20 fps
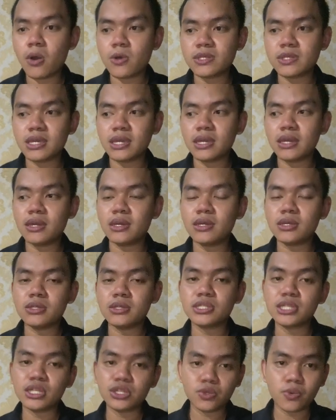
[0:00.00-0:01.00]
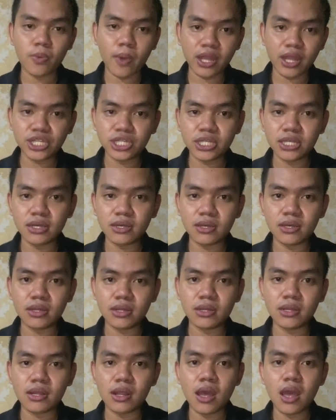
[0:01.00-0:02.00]
the
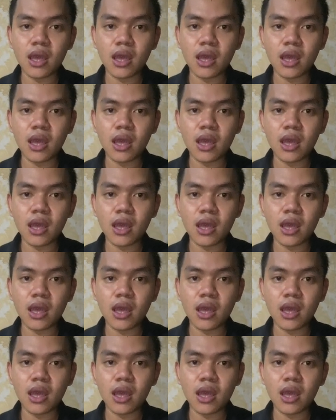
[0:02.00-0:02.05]
situation